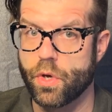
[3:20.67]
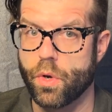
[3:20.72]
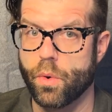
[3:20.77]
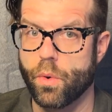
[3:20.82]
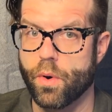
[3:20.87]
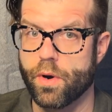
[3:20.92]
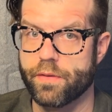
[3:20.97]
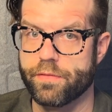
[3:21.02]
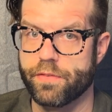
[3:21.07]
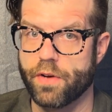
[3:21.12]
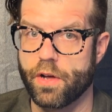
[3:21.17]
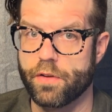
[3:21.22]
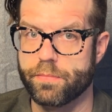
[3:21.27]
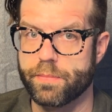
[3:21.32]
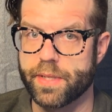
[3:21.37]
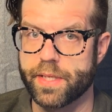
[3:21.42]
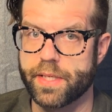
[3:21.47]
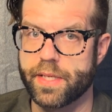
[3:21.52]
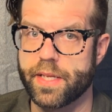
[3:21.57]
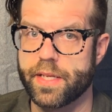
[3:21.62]
or
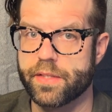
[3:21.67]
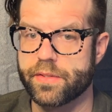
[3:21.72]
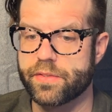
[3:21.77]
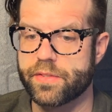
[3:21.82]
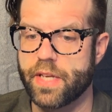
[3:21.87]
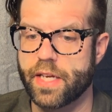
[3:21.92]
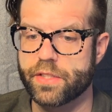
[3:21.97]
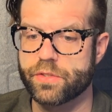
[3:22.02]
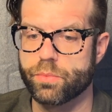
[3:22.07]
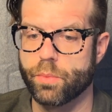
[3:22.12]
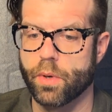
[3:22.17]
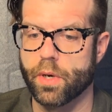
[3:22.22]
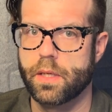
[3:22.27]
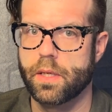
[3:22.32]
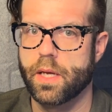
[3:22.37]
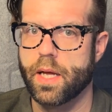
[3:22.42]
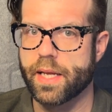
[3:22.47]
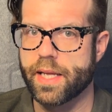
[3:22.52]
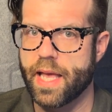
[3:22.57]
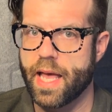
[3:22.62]
involvement in sex work.
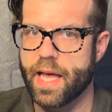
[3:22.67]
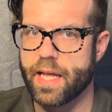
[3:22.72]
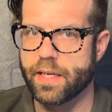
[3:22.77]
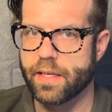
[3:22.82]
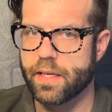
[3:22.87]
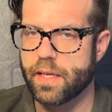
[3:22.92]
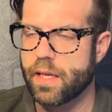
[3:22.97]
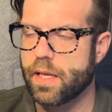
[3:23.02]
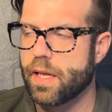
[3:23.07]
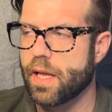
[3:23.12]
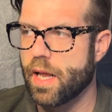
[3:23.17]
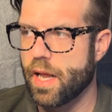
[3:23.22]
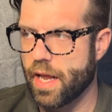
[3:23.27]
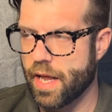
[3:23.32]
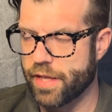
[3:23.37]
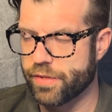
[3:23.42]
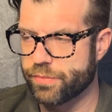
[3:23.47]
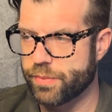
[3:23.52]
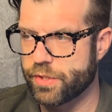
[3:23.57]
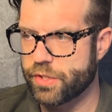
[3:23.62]
Again,
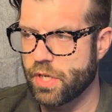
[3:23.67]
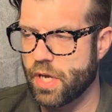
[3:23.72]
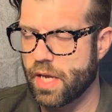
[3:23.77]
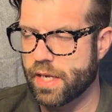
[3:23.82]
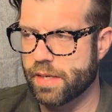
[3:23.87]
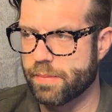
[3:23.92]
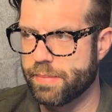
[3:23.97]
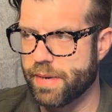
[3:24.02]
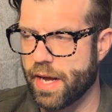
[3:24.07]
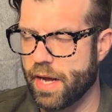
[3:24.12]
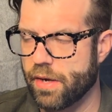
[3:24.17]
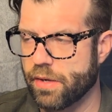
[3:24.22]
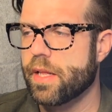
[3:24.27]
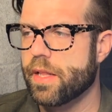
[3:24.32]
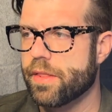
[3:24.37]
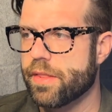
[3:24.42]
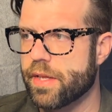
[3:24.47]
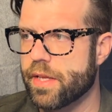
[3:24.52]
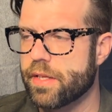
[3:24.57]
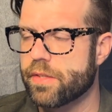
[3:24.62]
as we talk about,
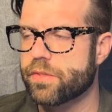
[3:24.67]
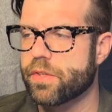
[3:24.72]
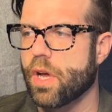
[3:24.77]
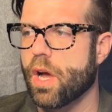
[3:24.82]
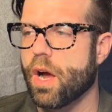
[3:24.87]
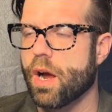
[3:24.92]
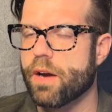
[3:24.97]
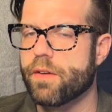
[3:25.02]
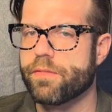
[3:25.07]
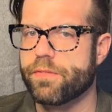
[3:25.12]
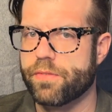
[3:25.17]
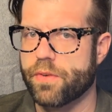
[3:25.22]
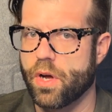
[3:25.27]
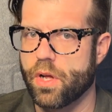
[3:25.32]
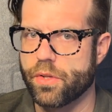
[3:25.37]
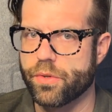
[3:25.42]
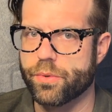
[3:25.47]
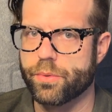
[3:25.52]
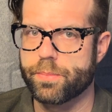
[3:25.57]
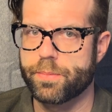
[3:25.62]
these are
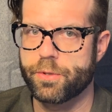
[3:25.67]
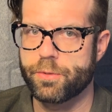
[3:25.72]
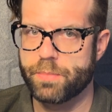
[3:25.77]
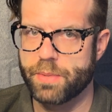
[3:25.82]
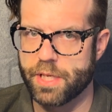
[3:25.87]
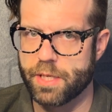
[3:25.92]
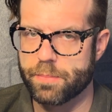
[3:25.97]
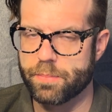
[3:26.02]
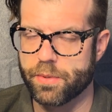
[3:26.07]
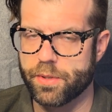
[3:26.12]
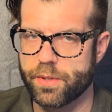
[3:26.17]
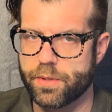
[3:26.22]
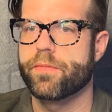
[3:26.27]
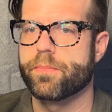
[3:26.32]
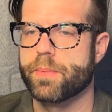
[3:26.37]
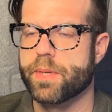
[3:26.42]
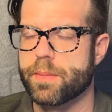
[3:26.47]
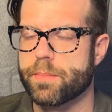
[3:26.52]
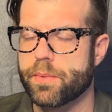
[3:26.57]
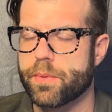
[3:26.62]
vulnerable people,
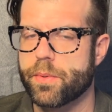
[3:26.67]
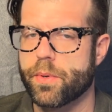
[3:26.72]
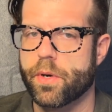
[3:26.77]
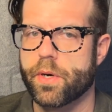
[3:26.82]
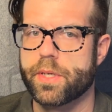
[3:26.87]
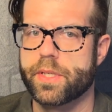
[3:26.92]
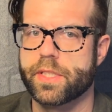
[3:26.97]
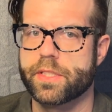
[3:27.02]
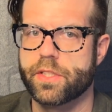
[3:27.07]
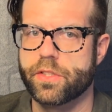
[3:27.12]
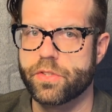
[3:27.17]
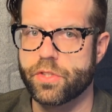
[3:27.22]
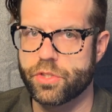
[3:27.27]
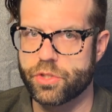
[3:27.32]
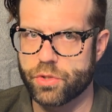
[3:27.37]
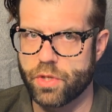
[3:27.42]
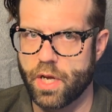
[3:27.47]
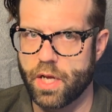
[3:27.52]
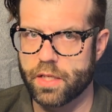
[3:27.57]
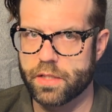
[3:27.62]
people who are addicted to
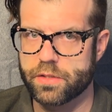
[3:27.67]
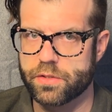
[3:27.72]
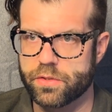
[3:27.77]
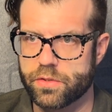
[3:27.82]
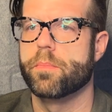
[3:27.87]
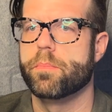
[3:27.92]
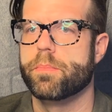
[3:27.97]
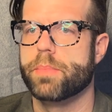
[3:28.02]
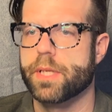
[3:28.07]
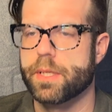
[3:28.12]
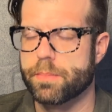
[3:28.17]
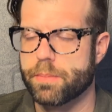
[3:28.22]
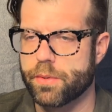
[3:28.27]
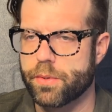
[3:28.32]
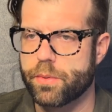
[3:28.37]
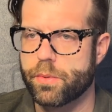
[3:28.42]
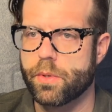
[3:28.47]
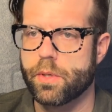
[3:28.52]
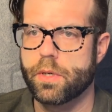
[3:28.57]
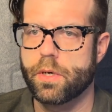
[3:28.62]
drugs, people
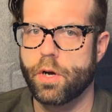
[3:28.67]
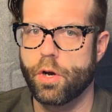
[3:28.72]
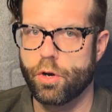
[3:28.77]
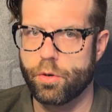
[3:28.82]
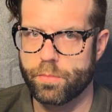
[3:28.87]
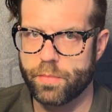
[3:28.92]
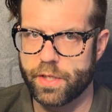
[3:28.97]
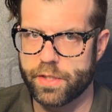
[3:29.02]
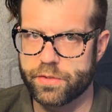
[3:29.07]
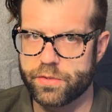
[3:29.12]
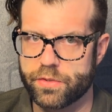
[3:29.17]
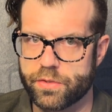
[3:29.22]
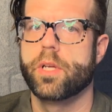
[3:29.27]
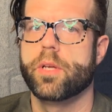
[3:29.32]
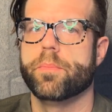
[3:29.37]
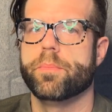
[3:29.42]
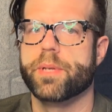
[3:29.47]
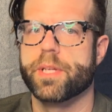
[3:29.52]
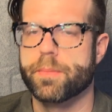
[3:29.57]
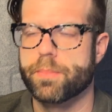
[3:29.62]
who are homeless,
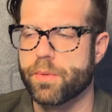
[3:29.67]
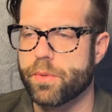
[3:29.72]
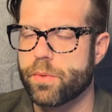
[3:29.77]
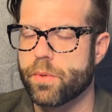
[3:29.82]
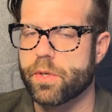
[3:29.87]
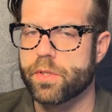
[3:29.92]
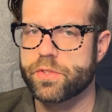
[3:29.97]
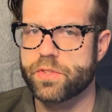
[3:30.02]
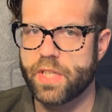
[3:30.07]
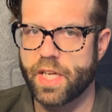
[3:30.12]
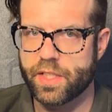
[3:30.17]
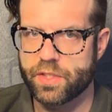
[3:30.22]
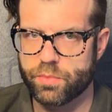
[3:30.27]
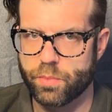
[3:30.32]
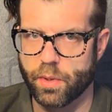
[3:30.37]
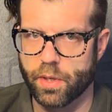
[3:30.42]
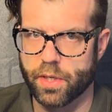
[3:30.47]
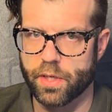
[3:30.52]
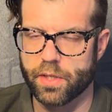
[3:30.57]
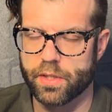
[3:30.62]
people who are sex
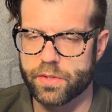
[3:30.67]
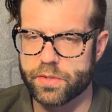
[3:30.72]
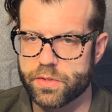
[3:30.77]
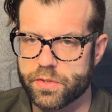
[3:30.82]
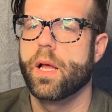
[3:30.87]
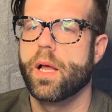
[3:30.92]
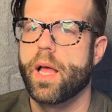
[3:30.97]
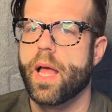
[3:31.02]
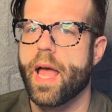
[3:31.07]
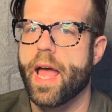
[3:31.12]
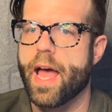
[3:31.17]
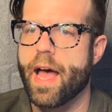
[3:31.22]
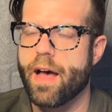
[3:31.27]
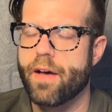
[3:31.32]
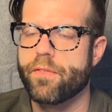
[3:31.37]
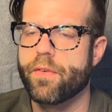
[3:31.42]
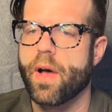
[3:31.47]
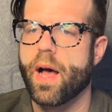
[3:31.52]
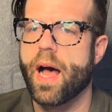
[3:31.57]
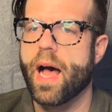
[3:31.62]
workers,
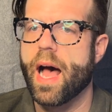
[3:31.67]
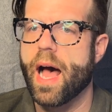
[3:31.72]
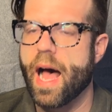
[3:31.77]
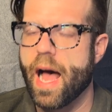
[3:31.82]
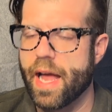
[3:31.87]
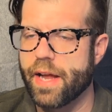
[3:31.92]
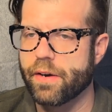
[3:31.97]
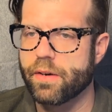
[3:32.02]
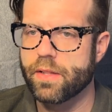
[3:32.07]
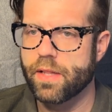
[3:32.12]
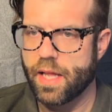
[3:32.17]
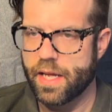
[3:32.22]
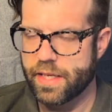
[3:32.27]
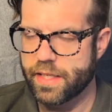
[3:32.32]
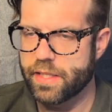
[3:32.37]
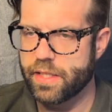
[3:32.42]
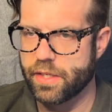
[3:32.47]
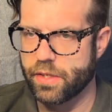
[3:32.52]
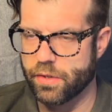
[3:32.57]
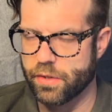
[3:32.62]
have a higher
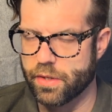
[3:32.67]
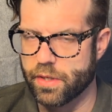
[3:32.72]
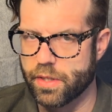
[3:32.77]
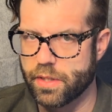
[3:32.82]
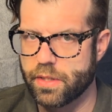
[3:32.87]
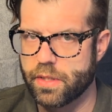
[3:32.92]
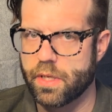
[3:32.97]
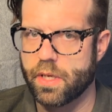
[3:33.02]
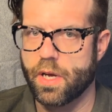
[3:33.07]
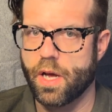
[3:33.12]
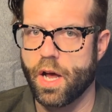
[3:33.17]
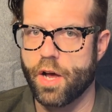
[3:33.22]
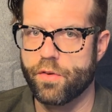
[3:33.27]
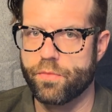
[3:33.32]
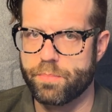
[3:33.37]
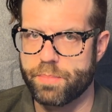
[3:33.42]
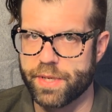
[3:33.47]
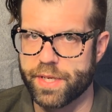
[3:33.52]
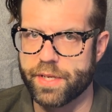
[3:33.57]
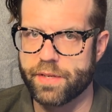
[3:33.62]
likelihood
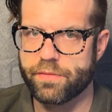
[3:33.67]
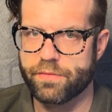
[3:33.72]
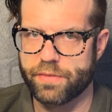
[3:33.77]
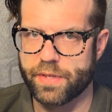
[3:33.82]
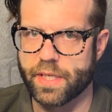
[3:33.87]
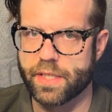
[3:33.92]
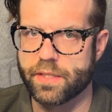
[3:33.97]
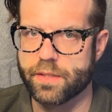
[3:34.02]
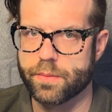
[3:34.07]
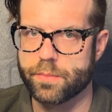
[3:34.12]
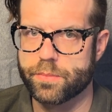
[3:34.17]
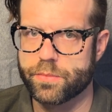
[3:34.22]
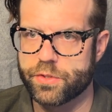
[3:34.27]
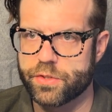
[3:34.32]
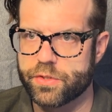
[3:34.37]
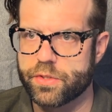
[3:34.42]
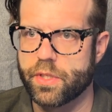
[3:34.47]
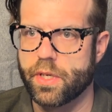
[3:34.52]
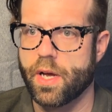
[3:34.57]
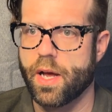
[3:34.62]
of being
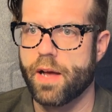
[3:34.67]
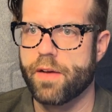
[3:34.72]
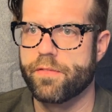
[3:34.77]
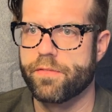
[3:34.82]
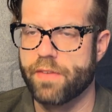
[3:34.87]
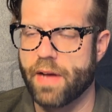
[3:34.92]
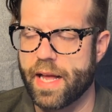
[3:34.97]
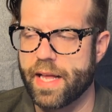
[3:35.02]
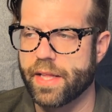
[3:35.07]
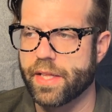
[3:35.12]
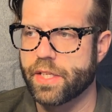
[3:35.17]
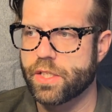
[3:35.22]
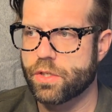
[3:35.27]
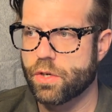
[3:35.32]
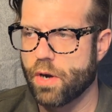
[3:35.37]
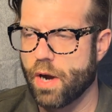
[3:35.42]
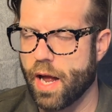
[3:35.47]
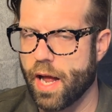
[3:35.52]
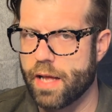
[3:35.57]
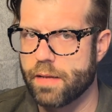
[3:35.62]
victims of violent
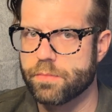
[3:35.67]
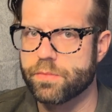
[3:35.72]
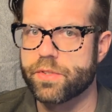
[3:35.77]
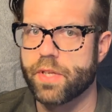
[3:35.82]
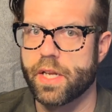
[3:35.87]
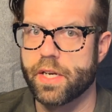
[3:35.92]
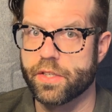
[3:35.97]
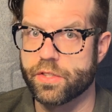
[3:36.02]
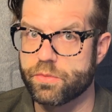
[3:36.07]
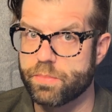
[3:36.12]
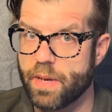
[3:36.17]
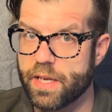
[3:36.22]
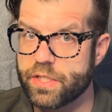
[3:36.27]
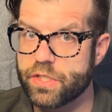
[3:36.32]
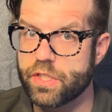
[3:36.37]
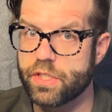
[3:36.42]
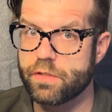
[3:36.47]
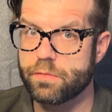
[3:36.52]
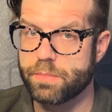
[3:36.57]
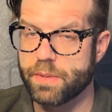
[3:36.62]
crimes, and
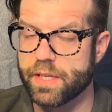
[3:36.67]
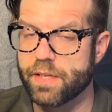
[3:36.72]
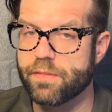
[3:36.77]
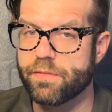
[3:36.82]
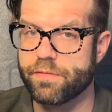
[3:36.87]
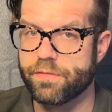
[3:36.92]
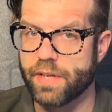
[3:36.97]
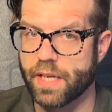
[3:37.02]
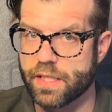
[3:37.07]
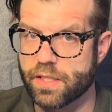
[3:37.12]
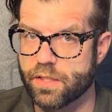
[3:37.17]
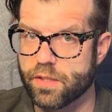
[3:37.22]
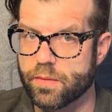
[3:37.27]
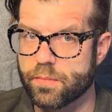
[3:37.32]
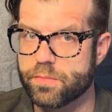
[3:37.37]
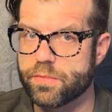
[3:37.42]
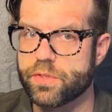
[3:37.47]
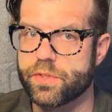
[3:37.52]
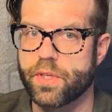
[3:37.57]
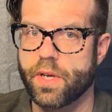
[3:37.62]
especially of being
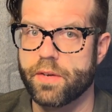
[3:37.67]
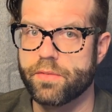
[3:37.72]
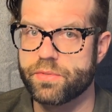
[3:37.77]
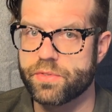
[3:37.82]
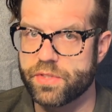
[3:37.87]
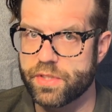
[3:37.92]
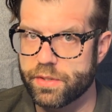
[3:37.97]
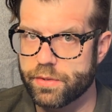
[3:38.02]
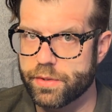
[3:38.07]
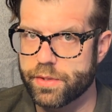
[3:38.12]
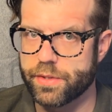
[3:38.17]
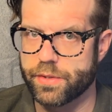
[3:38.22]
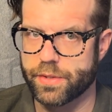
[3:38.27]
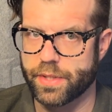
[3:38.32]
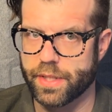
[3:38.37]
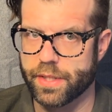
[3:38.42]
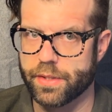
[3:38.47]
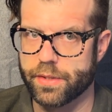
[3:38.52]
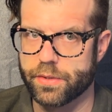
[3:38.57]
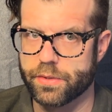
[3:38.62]
victims of serial
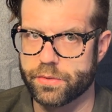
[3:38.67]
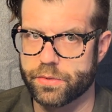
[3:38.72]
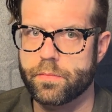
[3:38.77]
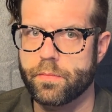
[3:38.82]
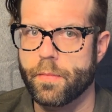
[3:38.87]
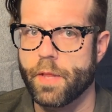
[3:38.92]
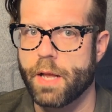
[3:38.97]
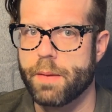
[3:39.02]
killers.